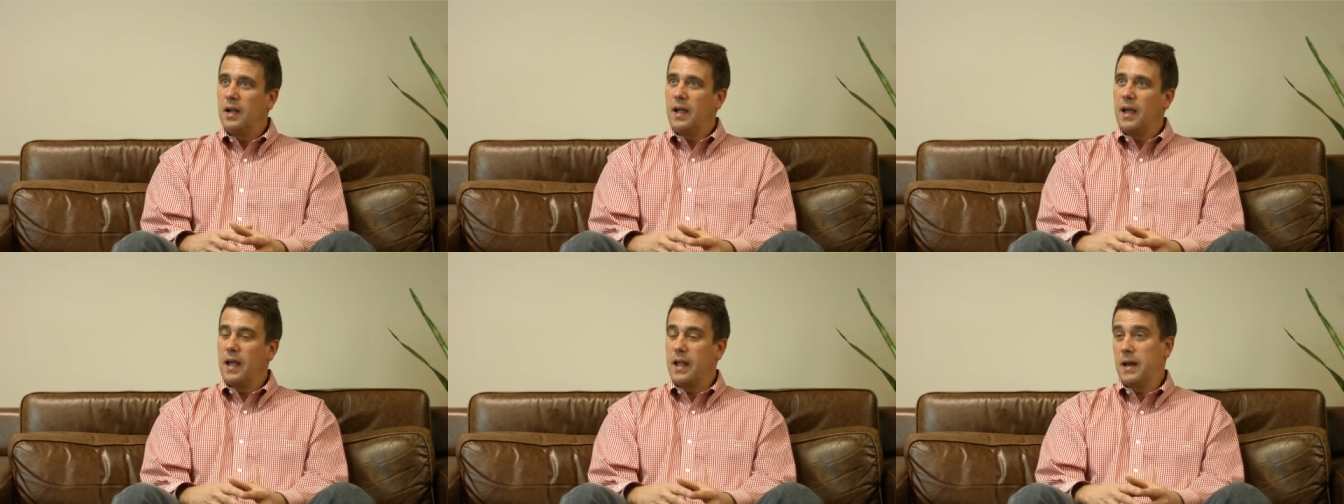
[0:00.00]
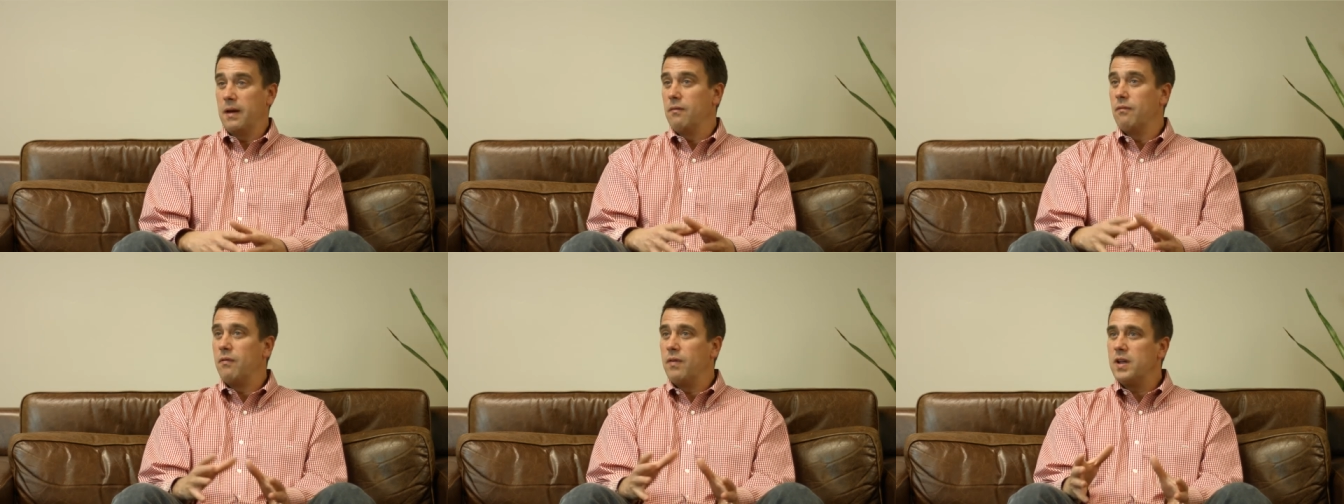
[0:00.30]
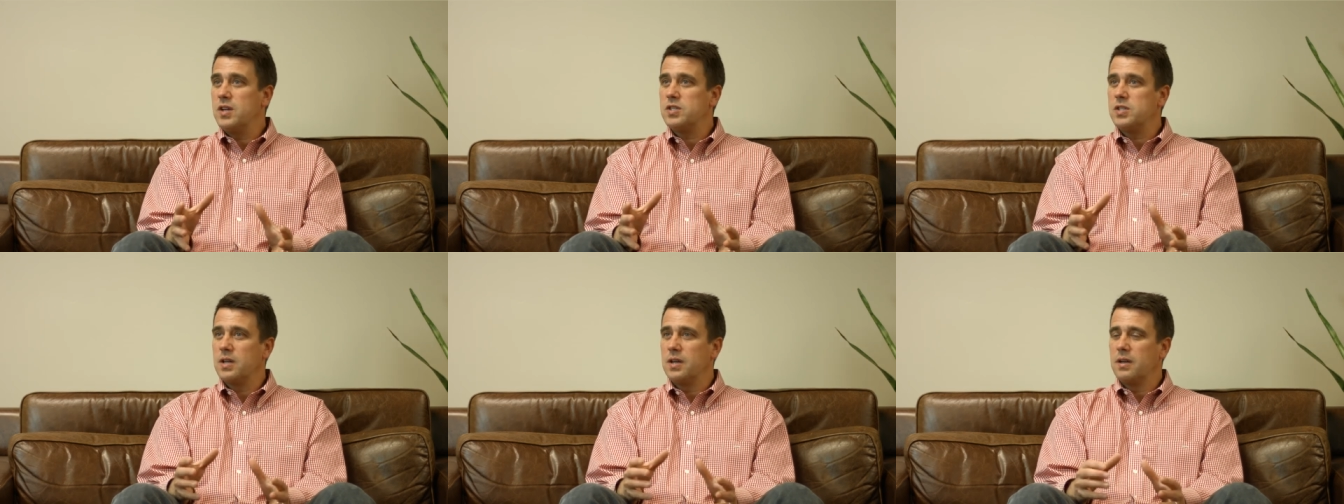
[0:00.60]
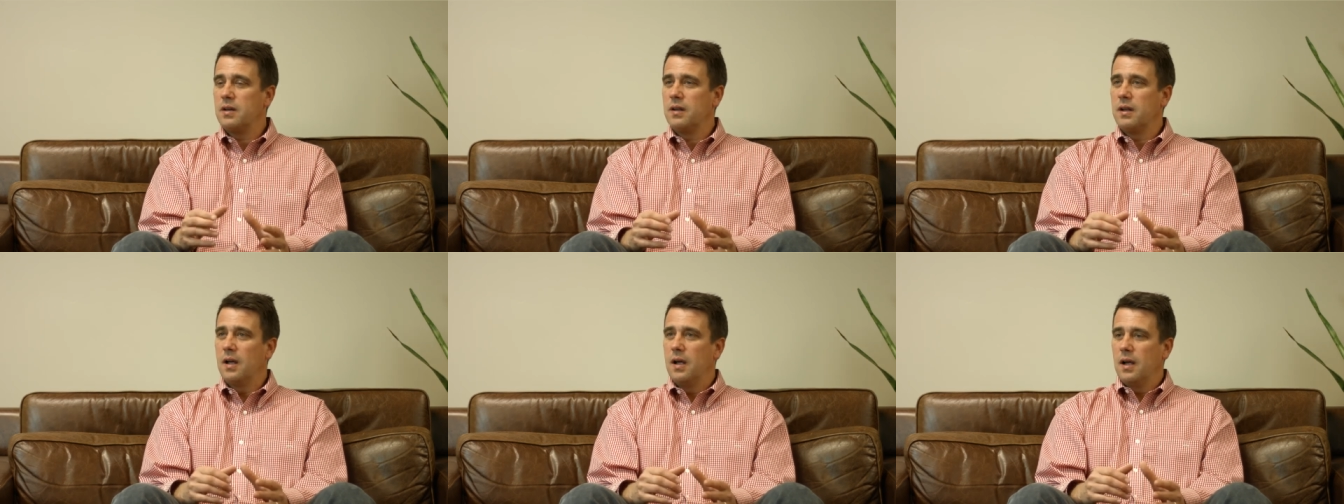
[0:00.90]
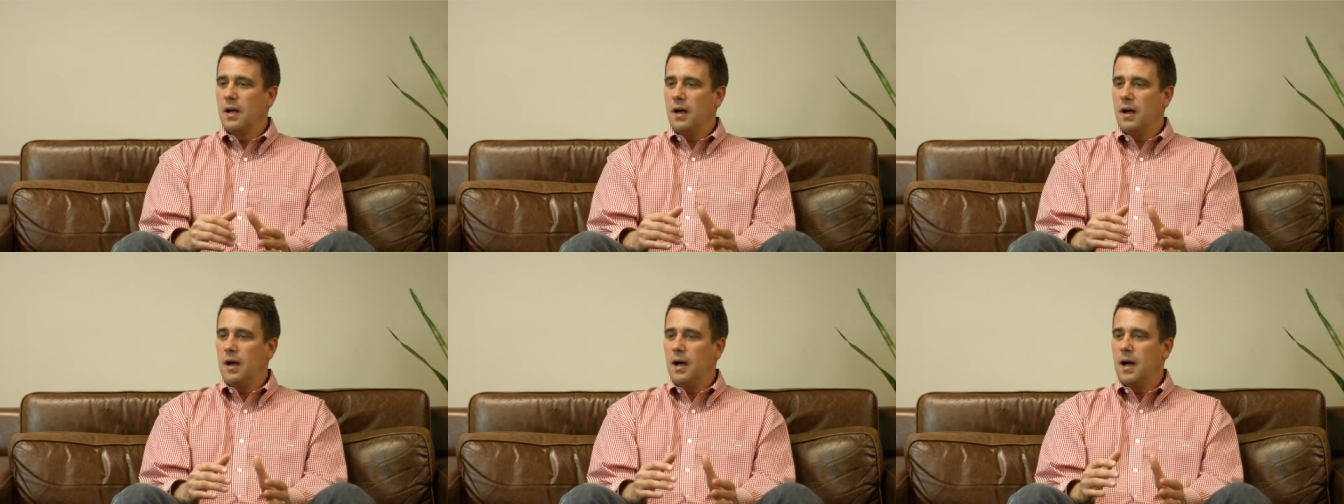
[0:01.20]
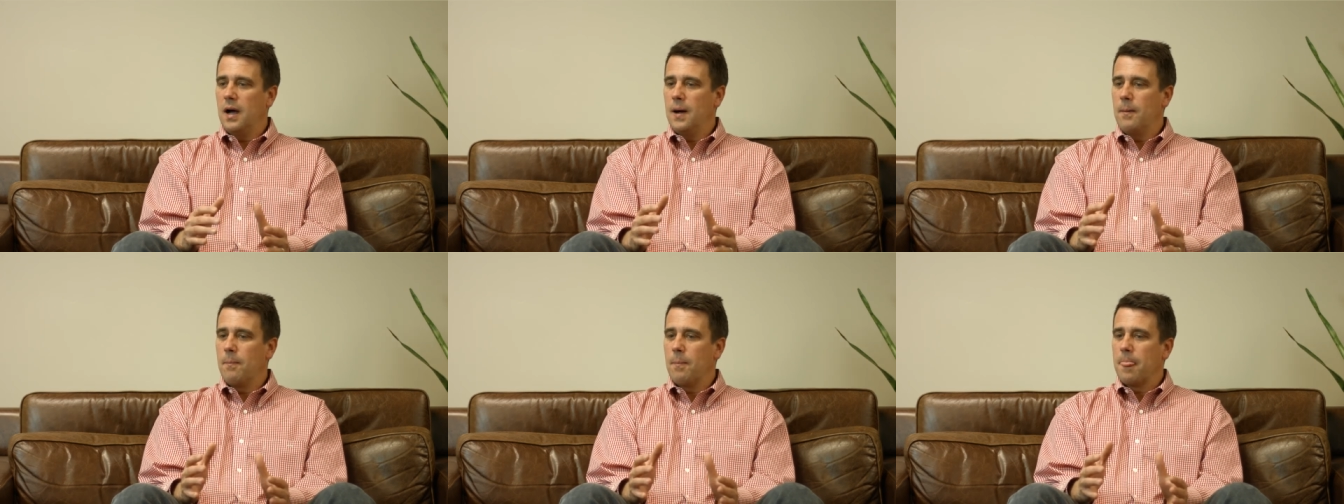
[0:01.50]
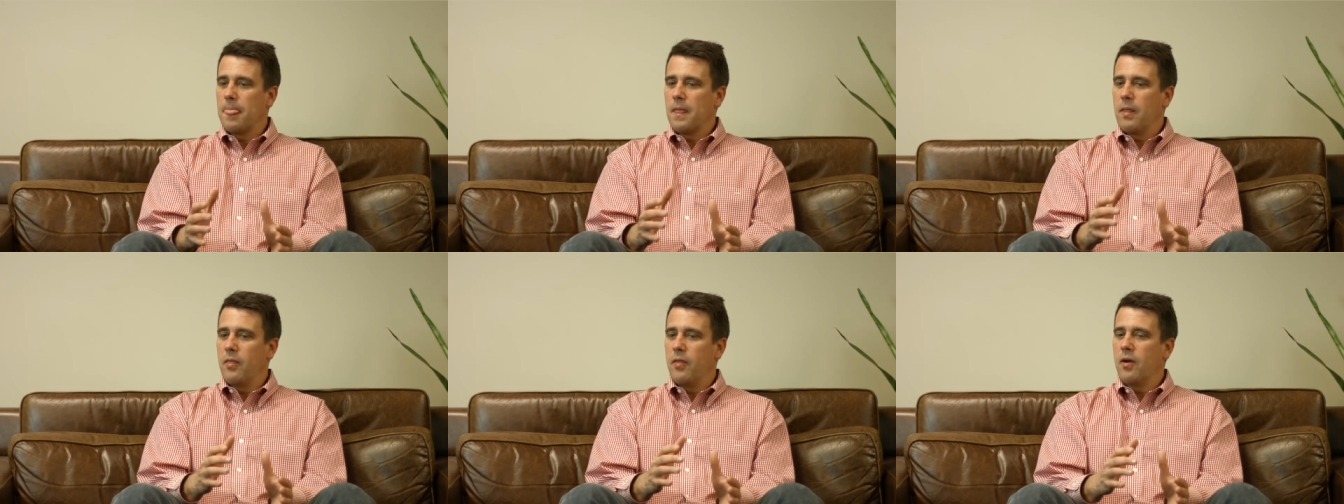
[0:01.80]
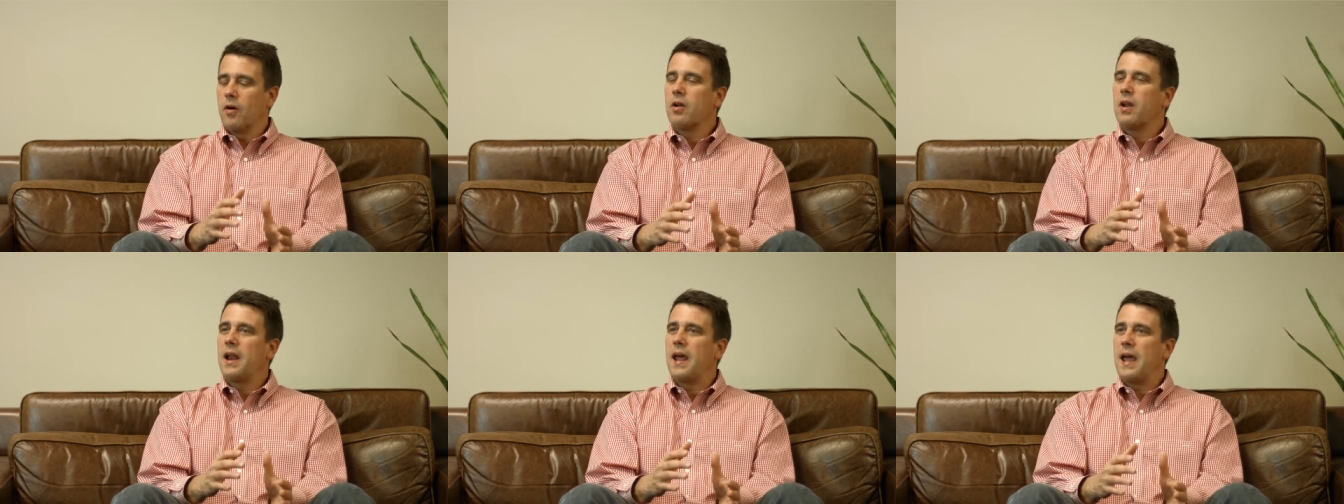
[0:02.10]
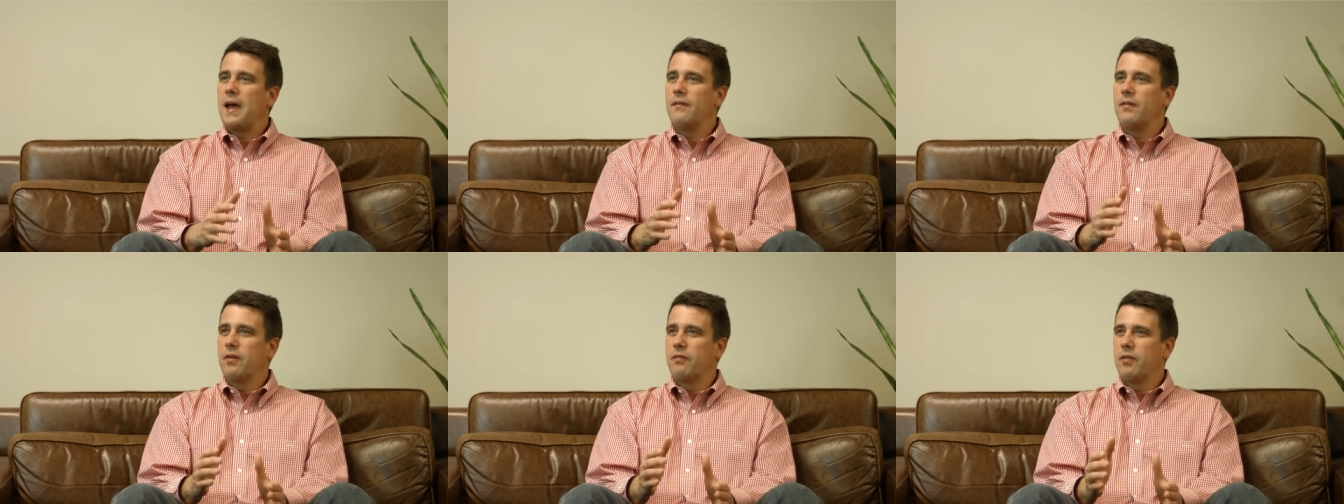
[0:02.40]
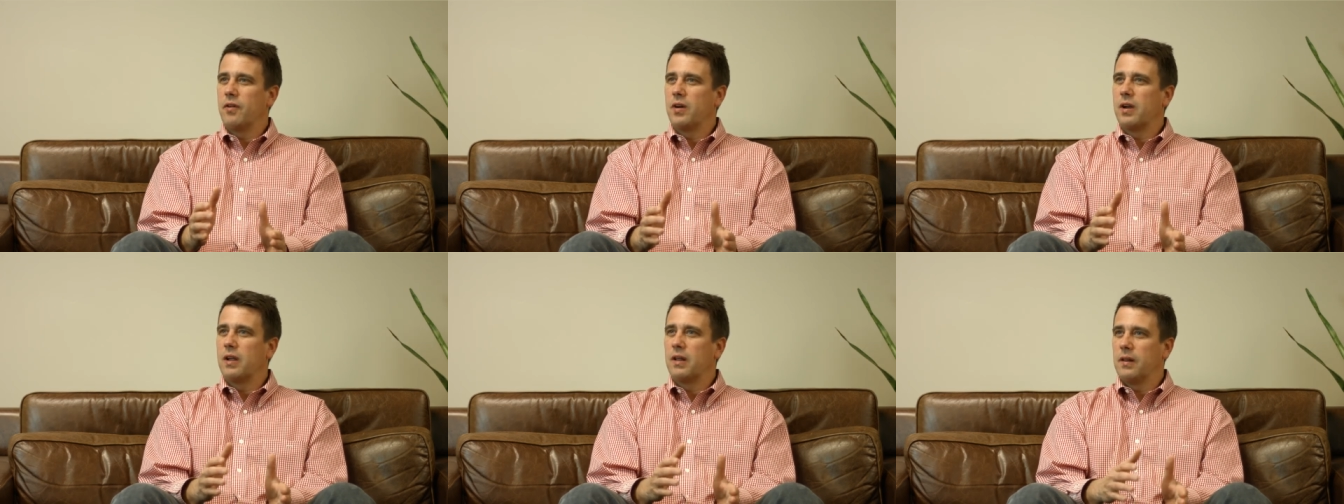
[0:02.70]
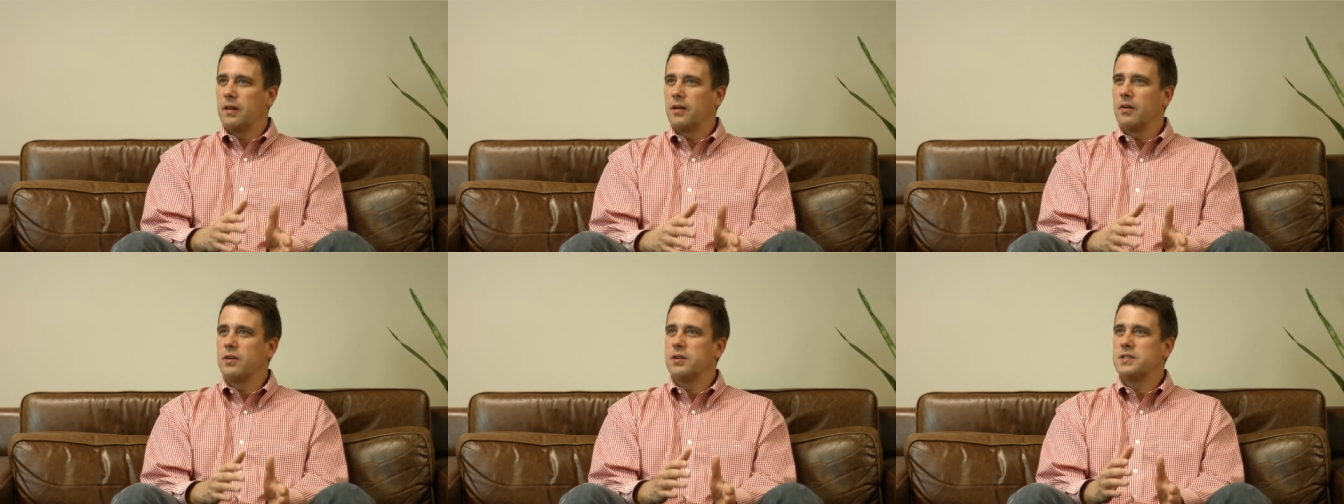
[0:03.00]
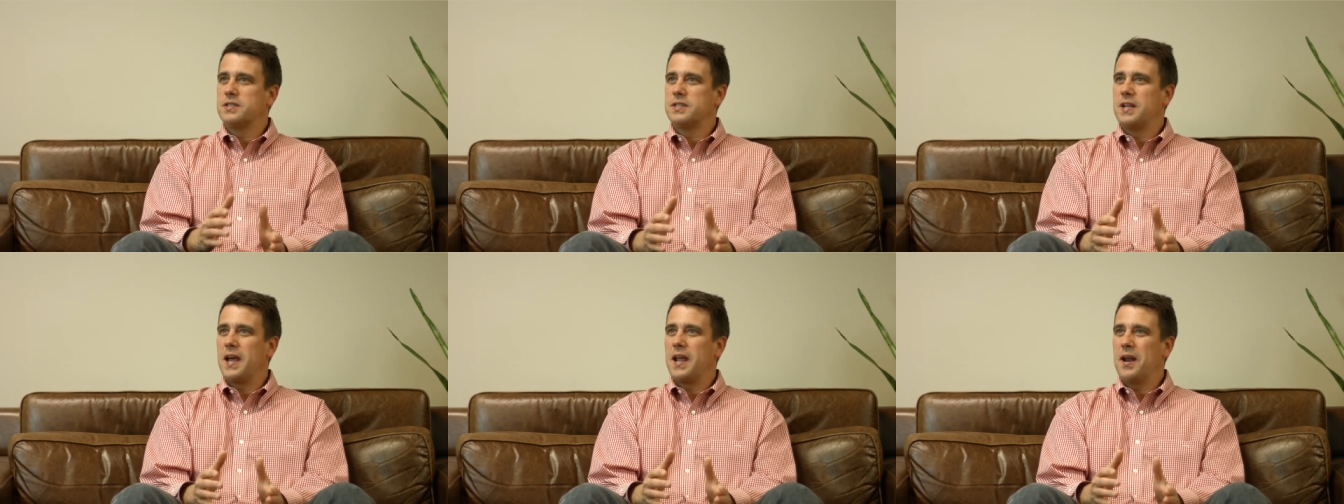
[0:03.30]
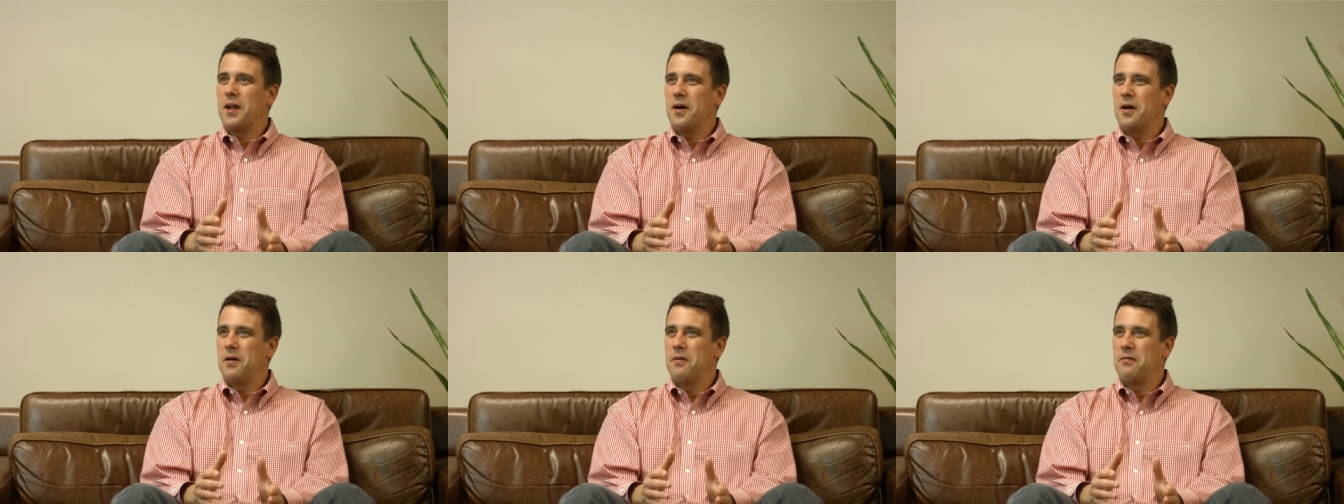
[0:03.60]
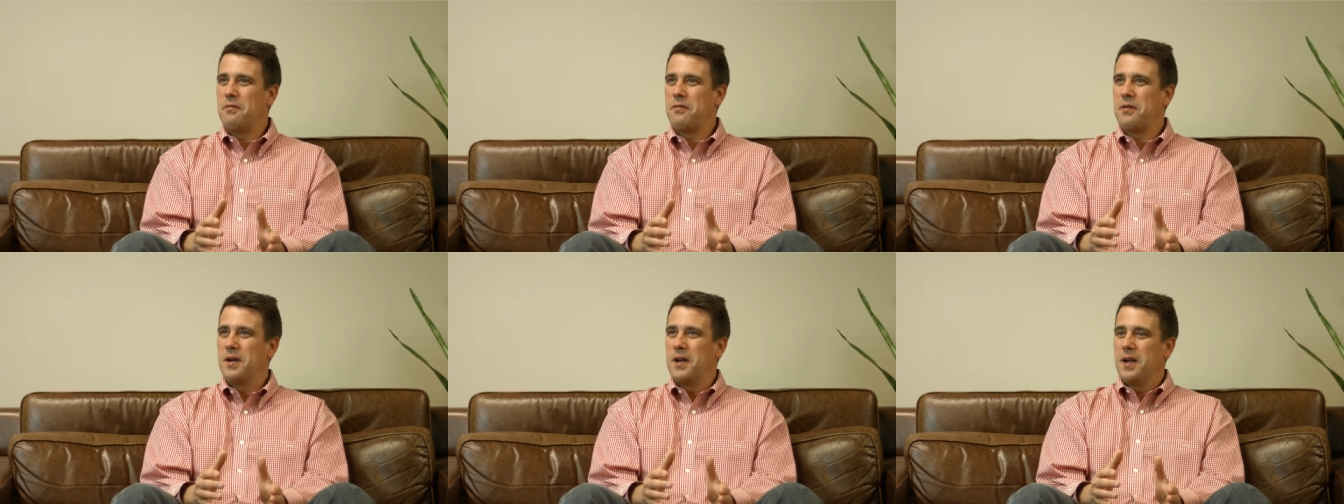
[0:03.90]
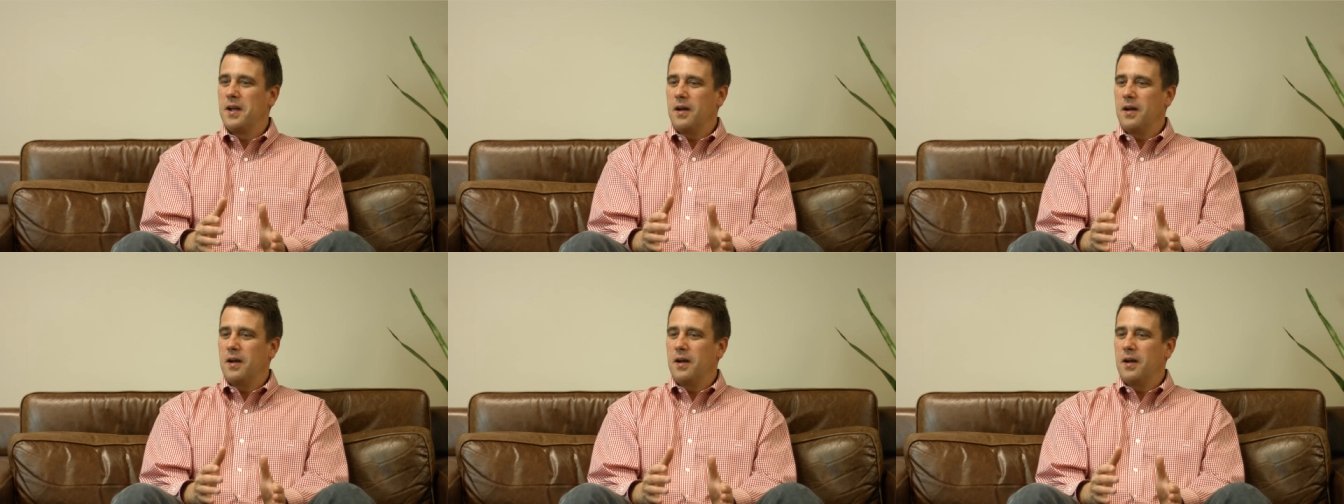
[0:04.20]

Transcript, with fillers: and envisioned, they're going to have a very clear set of